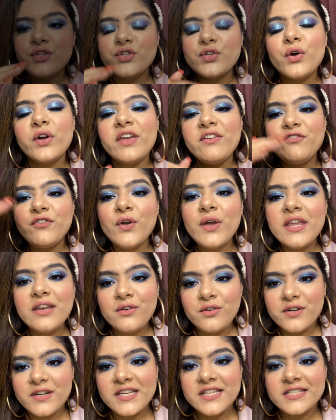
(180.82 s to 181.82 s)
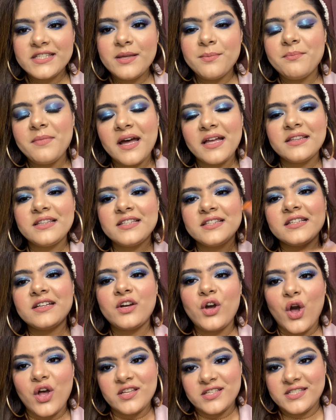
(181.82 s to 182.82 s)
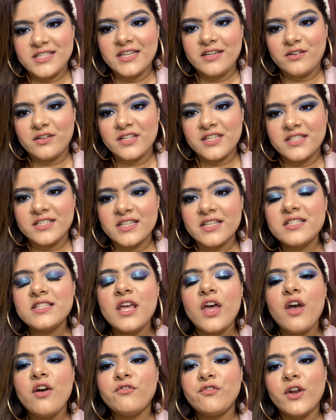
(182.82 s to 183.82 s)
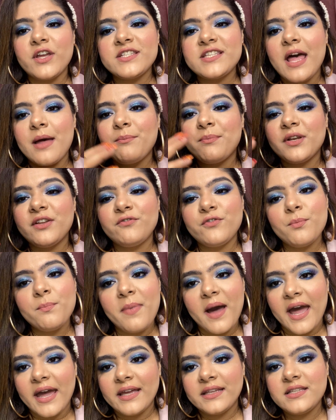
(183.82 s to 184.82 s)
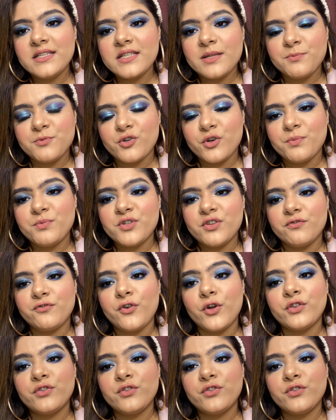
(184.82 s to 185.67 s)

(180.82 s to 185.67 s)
So if you increase the month, the cost decreases. For example, if you buy the subscription for